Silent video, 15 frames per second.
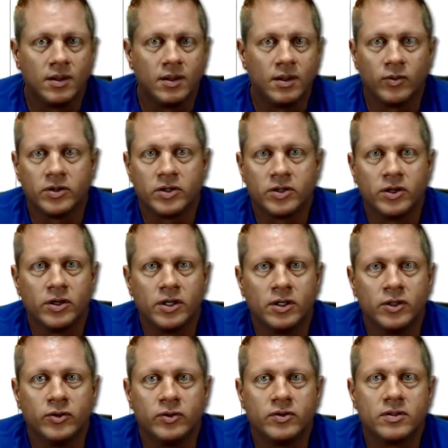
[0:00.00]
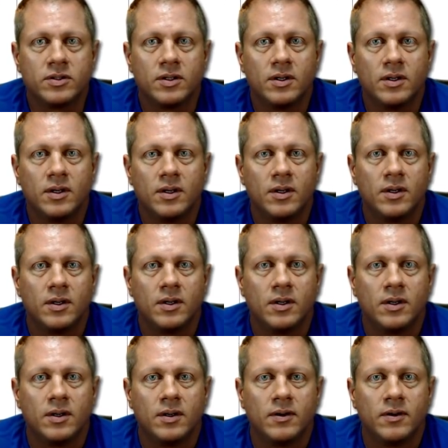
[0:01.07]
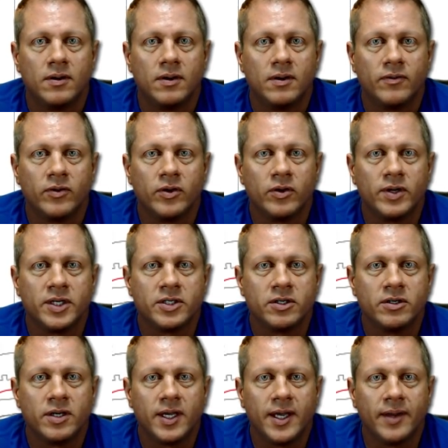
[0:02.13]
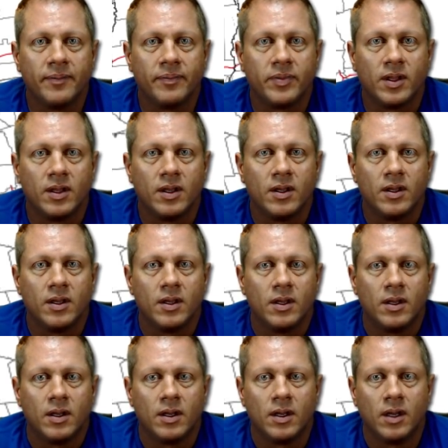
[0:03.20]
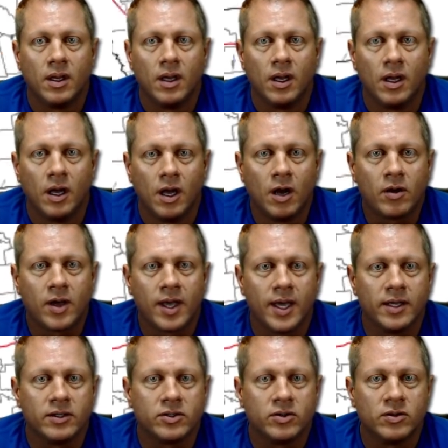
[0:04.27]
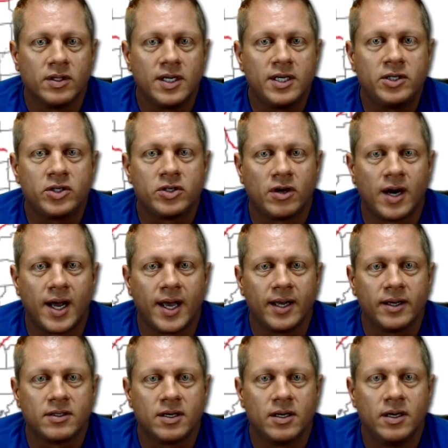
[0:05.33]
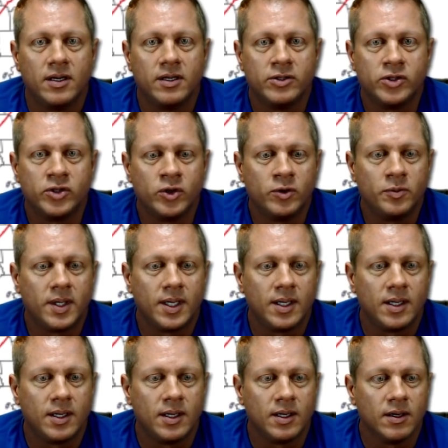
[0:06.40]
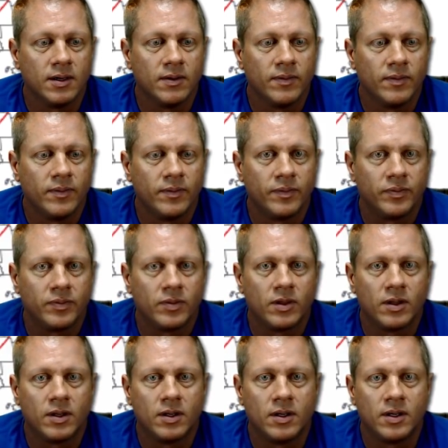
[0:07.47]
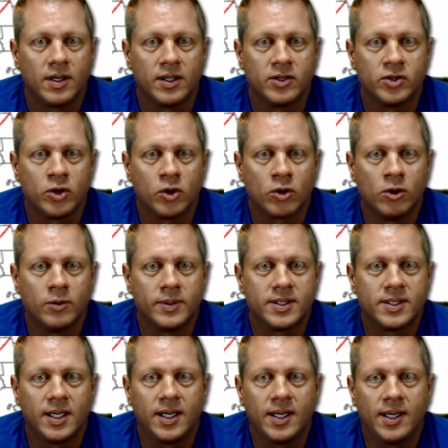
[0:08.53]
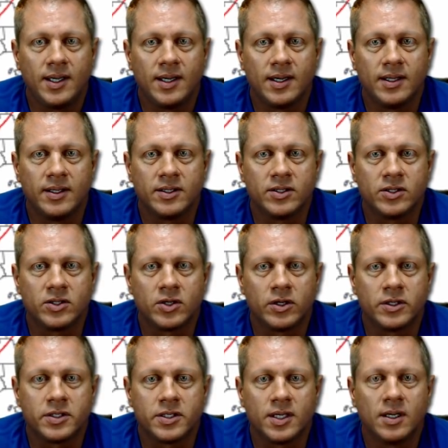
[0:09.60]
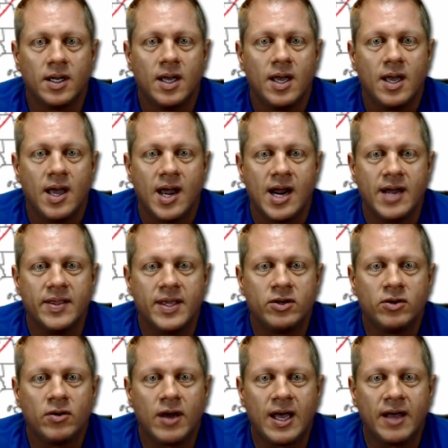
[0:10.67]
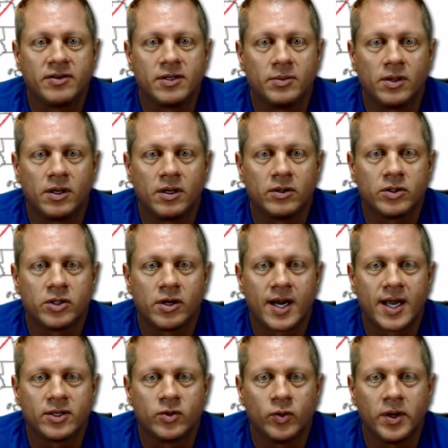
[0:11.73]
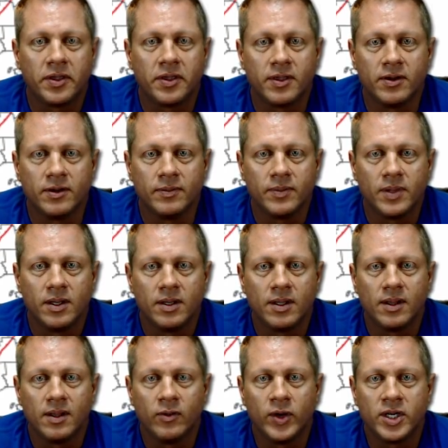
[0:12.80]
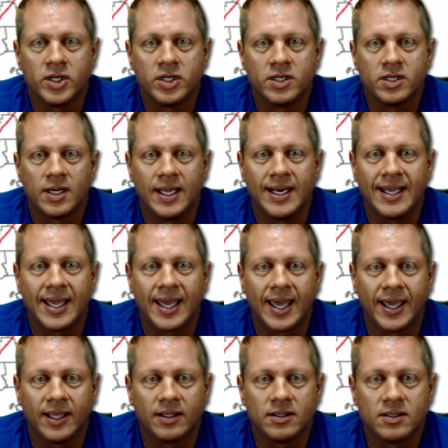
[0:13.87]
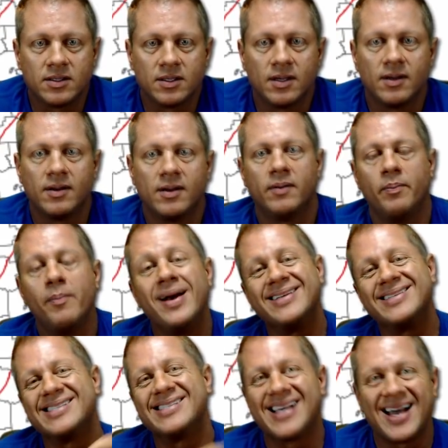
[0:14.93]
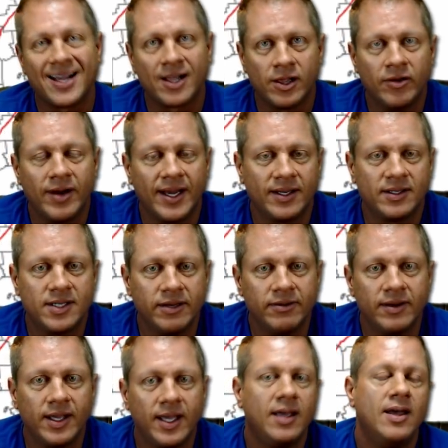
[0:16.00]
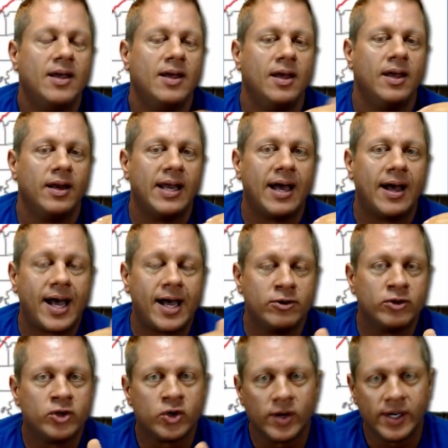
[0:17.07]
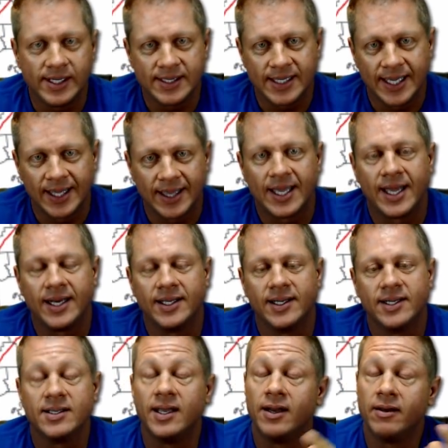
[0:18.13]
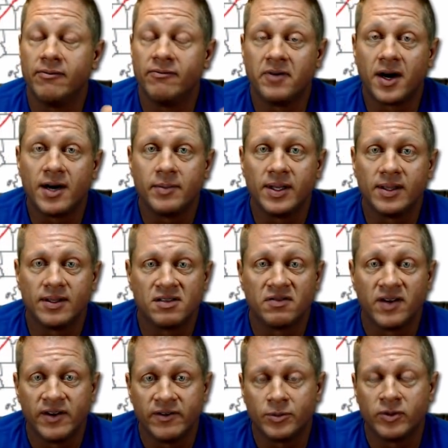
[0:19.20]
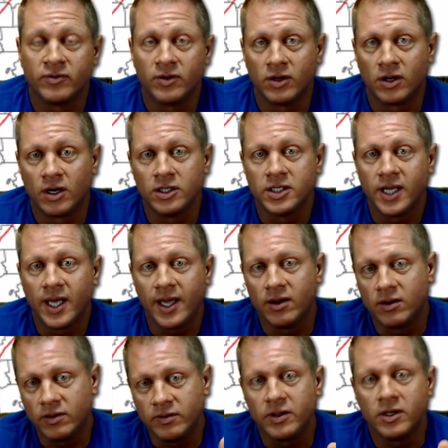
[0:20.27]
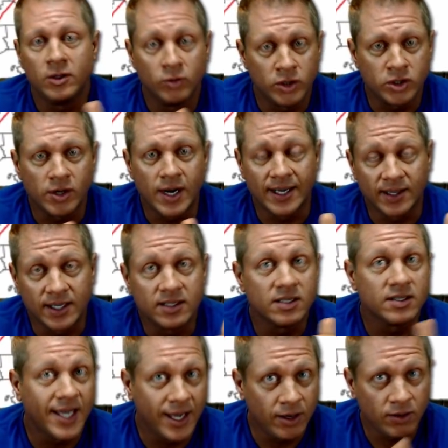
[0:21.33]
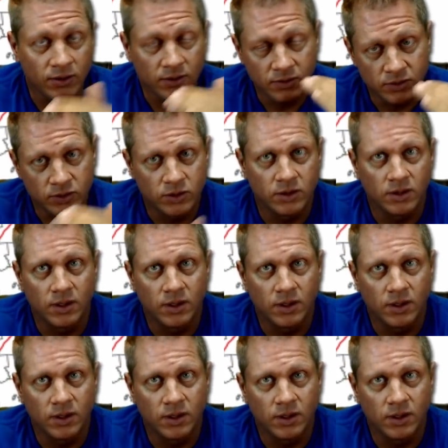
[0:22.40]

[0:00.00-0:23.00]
and then we're going to turn you loose for the rest of your day. Okay, so these tracks zoomed in here. Again, this is Oklahoma City, and this is Tulsa. And they do have some long tracks with them, which indicates mesocyclone activity. Now, how you translate that is, in an environment that's favorable for large hail, then you would track these as hail